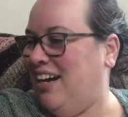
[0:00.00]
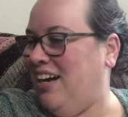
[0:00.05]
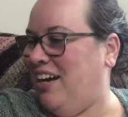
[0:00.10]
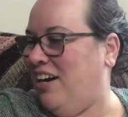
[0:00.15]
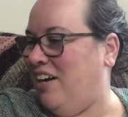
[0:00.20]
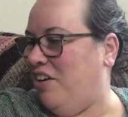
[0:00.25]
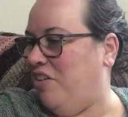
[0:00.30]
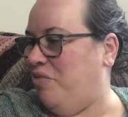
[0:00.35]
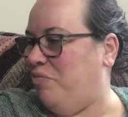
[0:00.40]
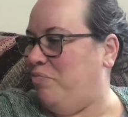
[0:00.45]

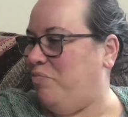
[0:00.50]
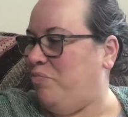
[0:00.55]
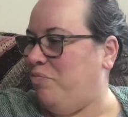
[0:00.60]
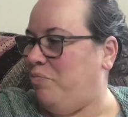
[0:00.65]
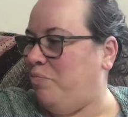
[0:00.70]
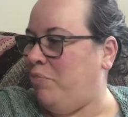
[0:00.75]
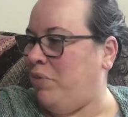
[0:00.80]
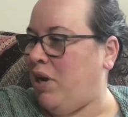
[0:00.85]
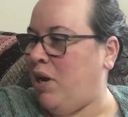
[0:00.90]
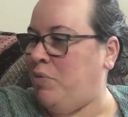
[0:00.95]

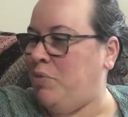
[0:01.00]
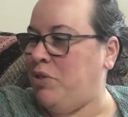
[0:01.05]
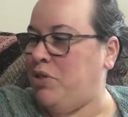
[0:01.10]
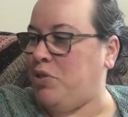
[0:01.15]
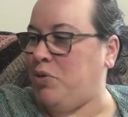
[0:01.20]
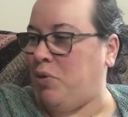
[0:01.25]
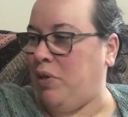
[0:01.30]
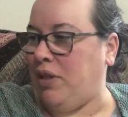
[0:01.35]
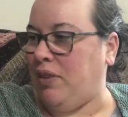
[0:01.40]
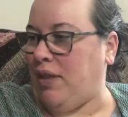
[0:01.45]
But I'm
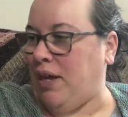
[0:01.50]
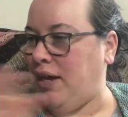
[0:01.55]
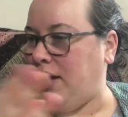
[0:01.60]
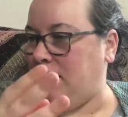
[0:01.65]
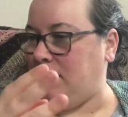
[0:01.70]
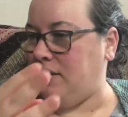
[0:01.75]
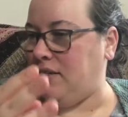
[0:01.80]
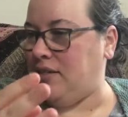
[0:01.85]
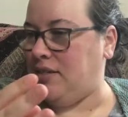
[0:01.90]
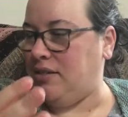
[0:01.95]
enjoying
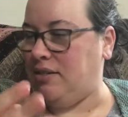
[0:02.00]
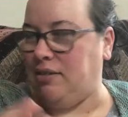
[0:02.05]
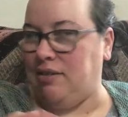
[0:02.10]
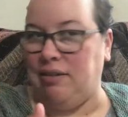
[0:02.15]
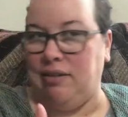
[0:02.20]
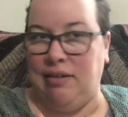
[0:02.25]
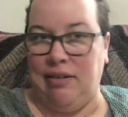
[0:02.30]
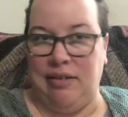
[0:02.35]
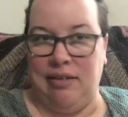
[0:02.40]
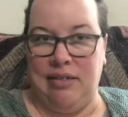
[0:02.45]
that
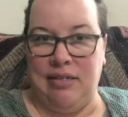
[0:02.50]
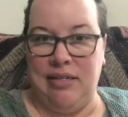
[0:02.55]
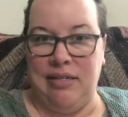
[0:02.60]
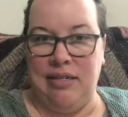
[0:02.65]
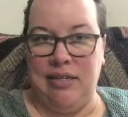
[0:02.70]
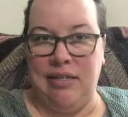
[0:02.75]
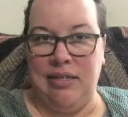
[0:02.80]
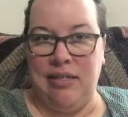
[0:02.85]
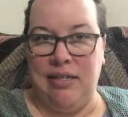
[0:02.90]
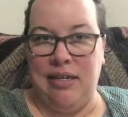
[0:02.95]

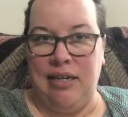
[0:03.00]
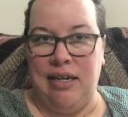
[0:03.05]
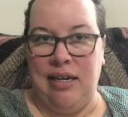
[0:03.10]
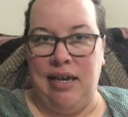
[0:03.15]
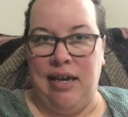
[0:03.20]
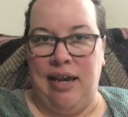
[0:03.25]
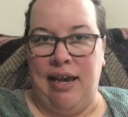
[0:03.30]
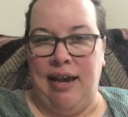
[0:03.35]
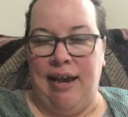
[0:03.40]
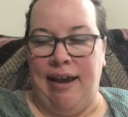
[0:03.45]
knit.
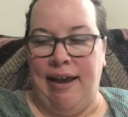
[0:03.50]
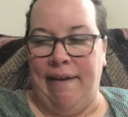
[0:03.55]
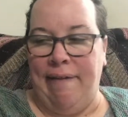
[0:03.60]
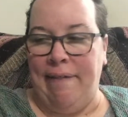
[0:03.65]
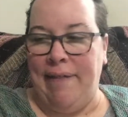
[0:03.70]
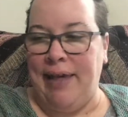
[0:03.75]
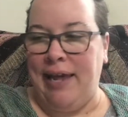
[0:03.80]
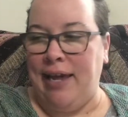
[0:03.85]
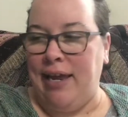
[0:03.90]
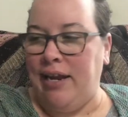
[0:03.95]

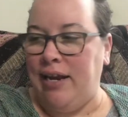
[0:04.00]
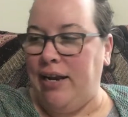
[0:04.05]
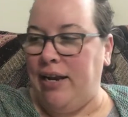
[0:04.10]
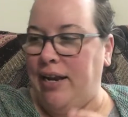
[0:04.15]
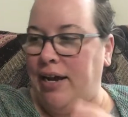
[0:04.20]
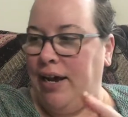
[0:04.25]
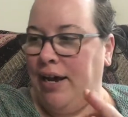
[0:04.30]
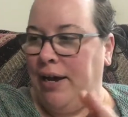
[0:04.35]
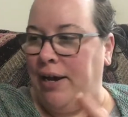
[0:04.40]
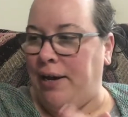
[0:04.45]
And
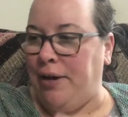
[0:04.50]
then